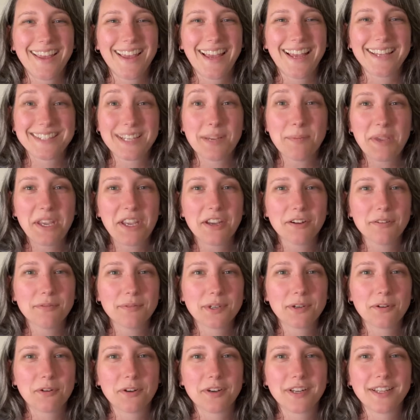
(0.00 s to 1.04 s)
As I'm here
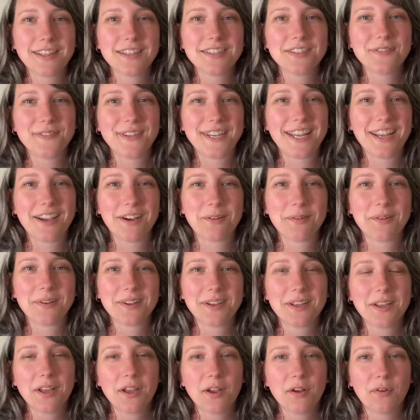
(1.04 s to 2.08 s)
recording this video,
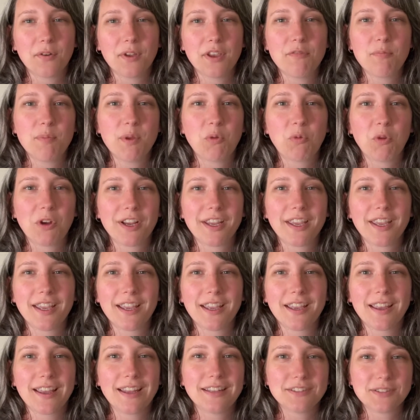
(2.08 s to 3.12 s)
we've been
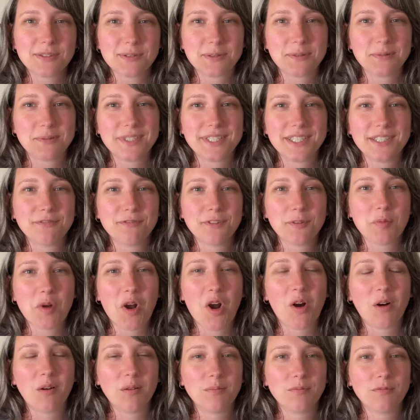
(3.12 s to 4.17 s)
working and schooling from
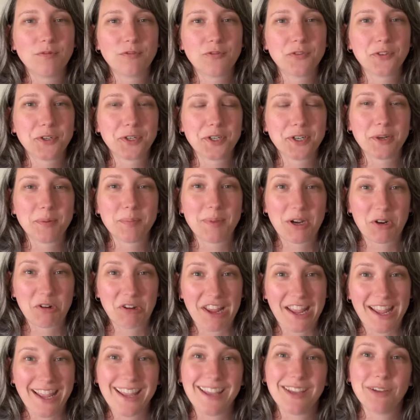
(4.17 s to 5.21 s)
home for about
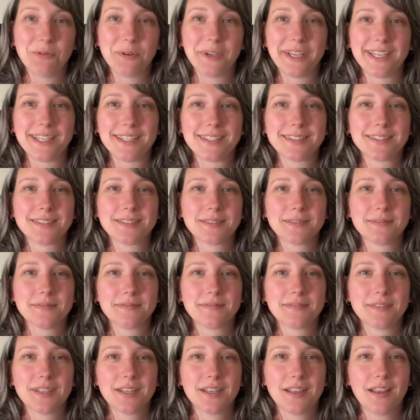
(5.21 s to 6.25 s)
8 weeks.
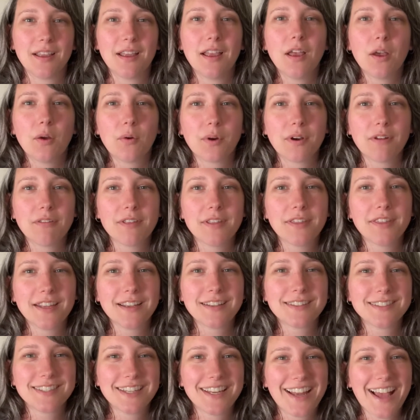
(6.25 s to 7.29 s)
One of the
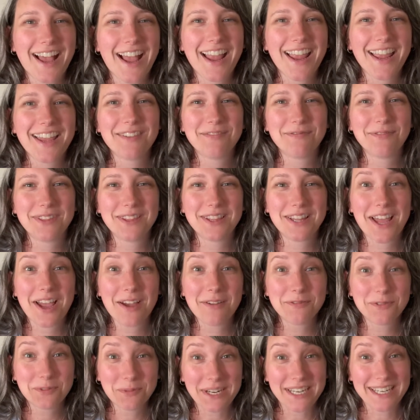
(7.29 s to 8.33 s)
things that I have
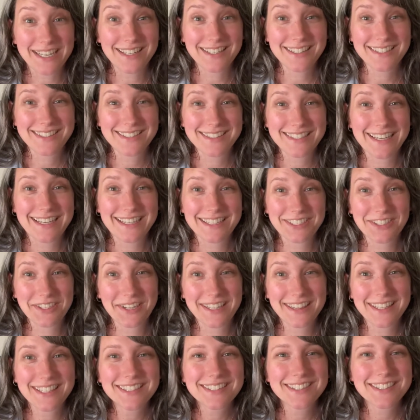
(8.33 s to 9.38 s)
loved witnessing
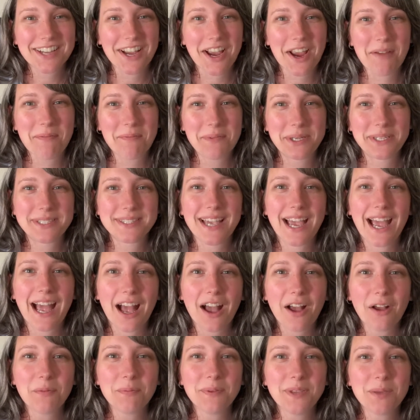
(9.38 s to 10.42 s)
during this time is
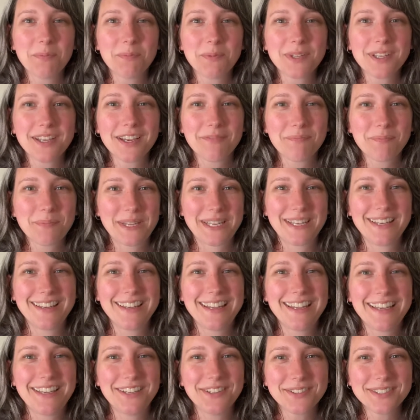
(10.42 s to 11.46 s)
how people have been
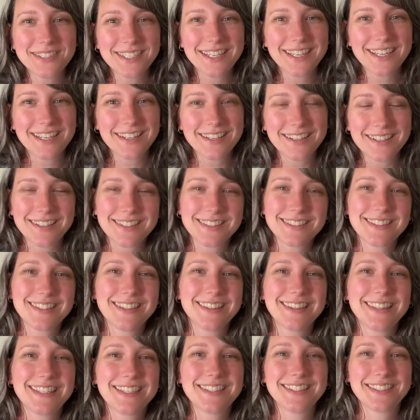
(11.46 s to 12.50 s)
using
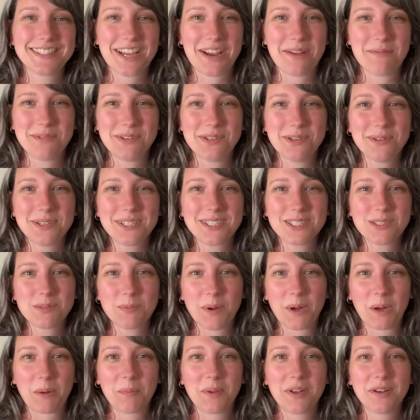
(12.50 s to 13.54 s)
this time to
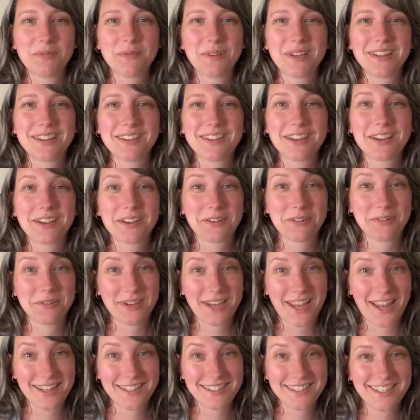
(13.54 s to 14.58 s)
experiment with
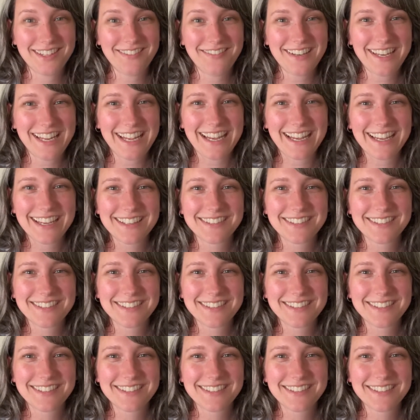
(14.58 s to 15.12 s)
creativity.